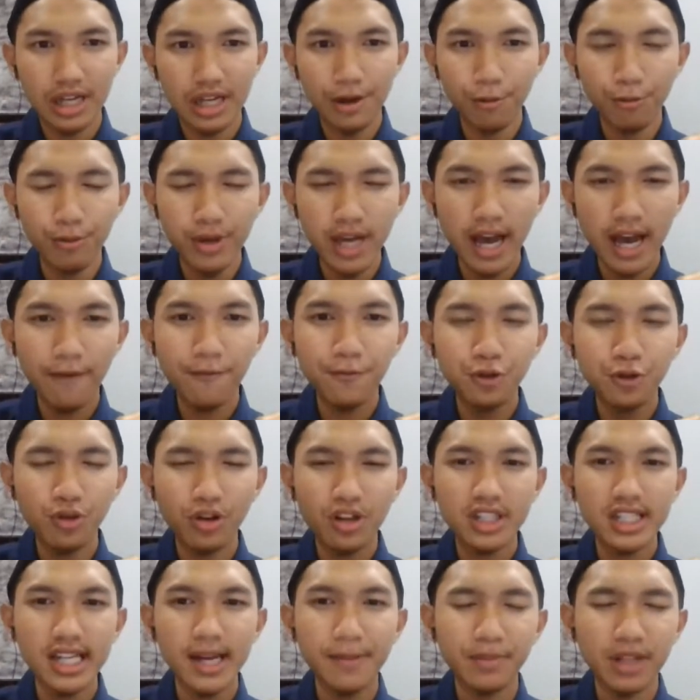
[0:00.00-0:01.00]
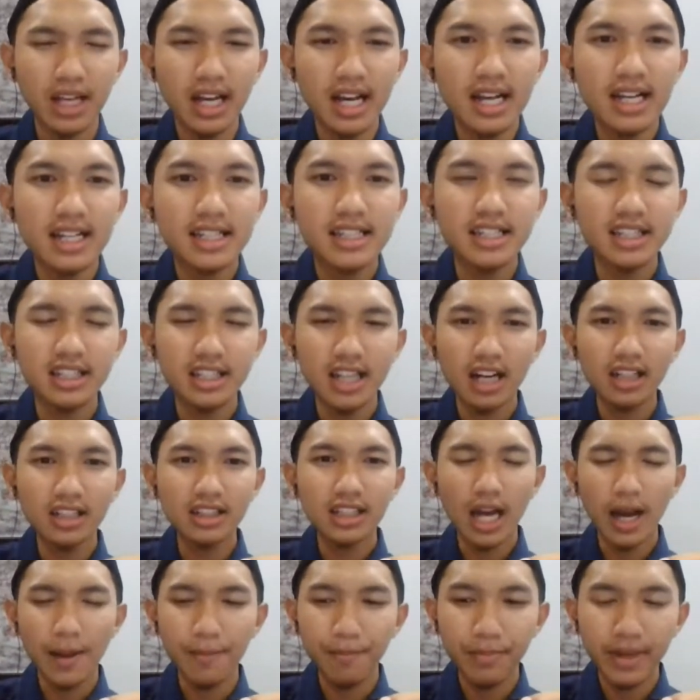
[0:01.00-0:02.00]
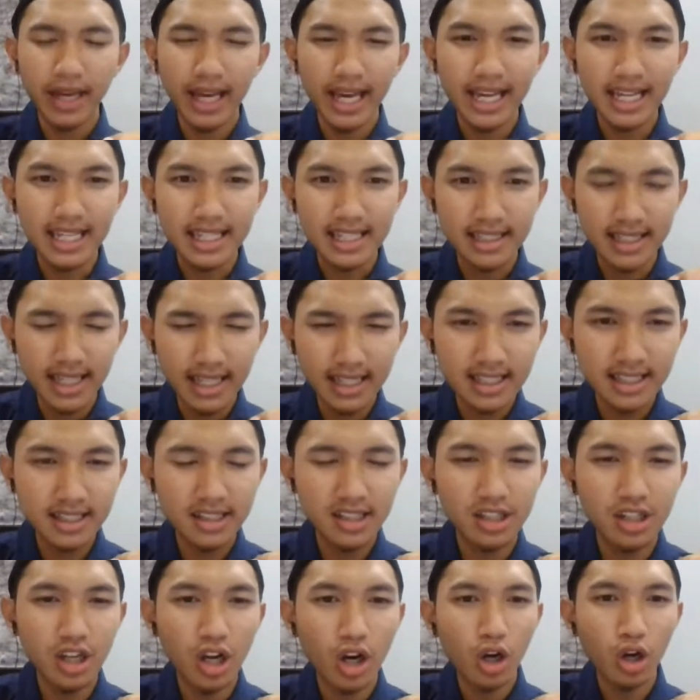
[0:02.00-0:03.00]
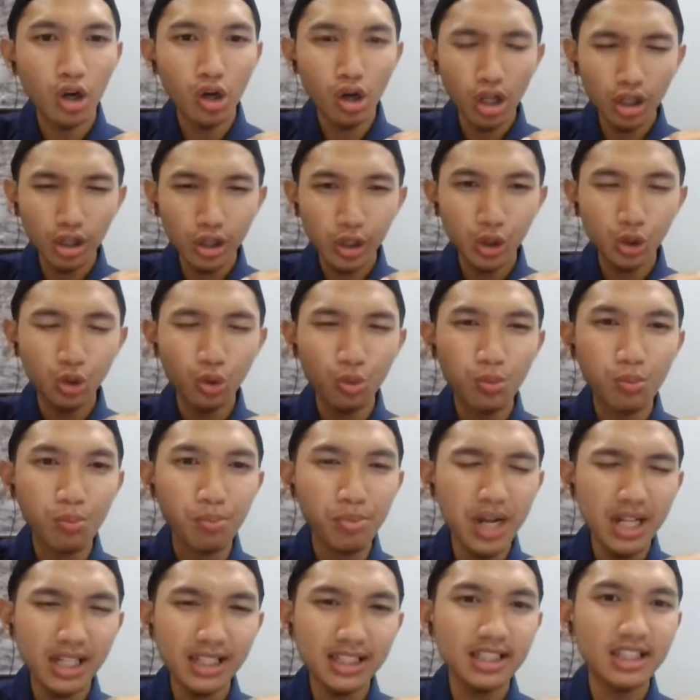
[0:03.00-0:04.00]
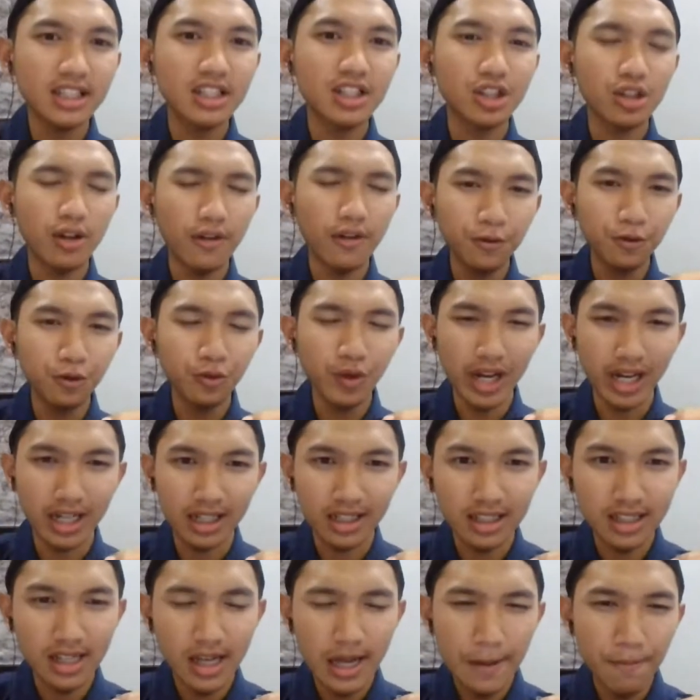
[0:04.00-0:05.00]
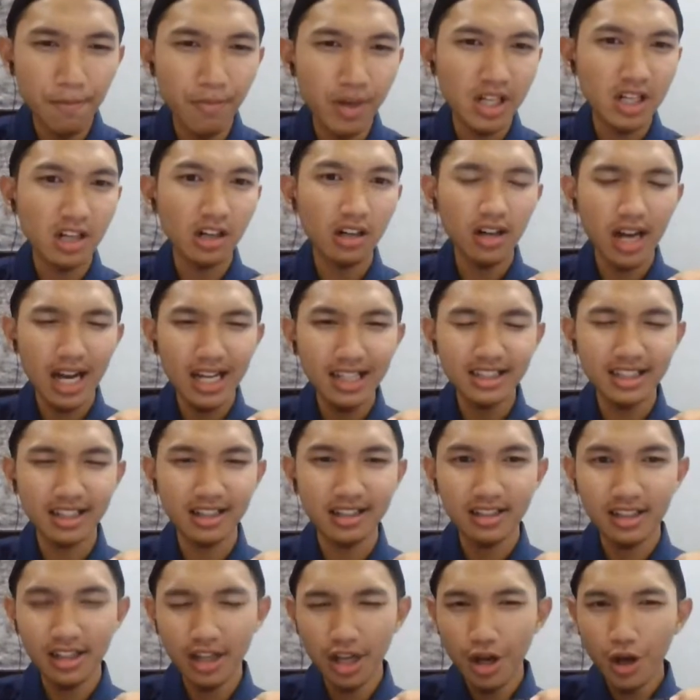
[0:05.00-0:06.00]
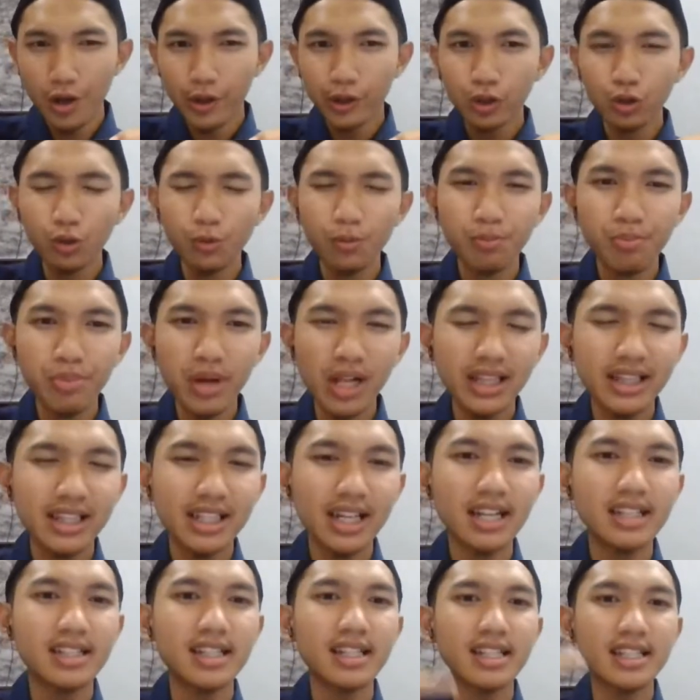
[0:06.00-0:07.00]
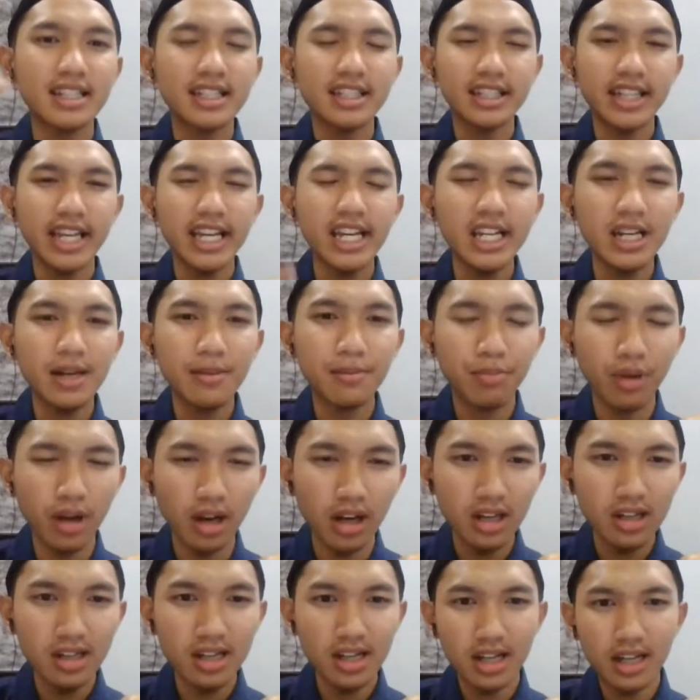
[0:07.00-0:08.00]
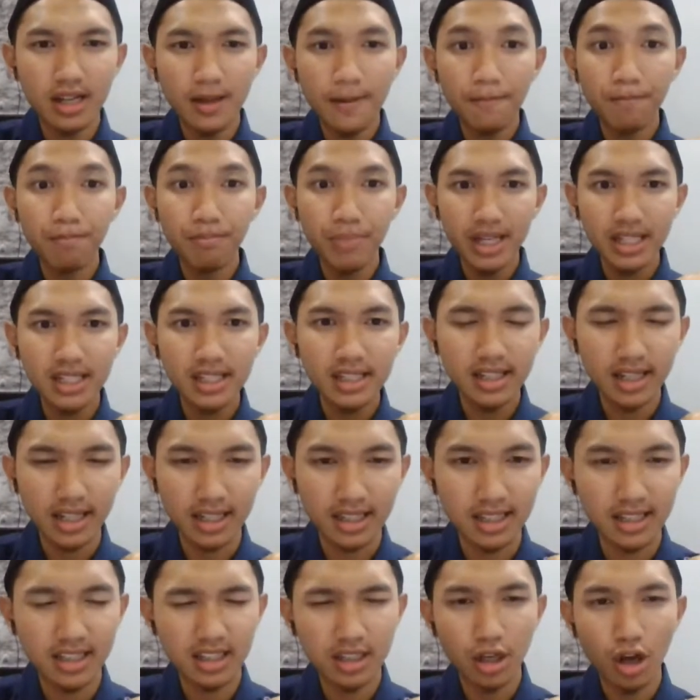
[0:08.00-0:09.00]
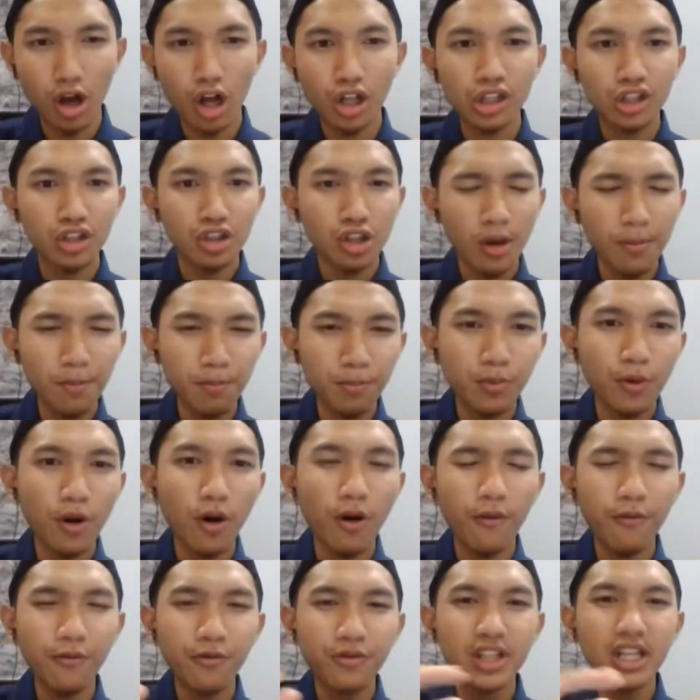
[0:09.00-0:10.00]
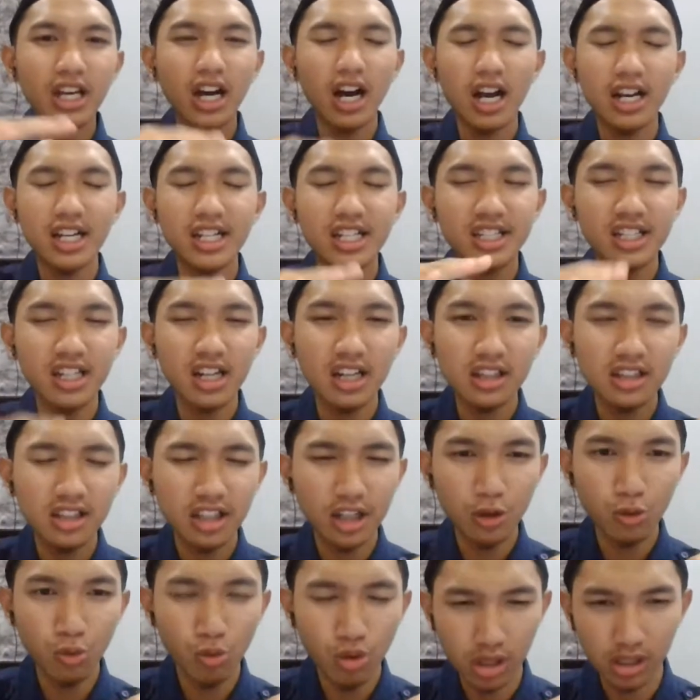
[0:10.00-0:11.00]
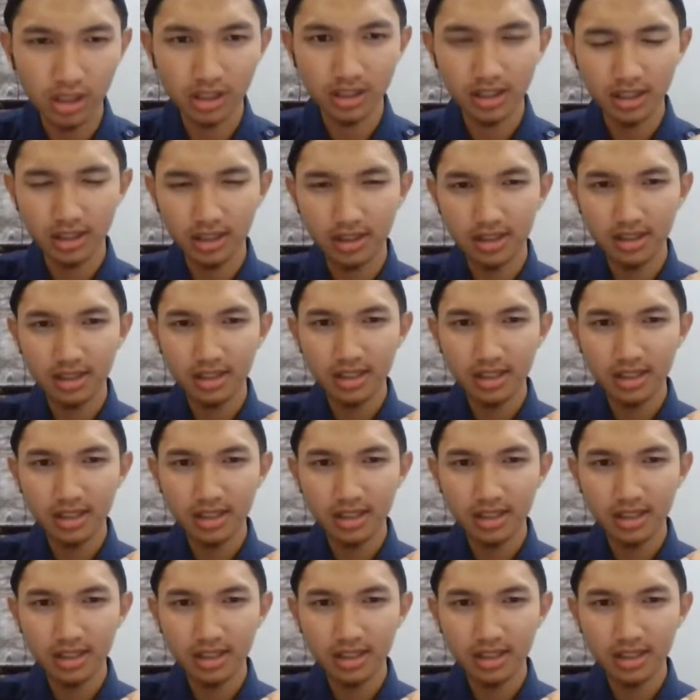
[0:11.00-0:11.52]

We have to accept startup exists not to build software, but rather to build a sustainable business on top of the uncertain world.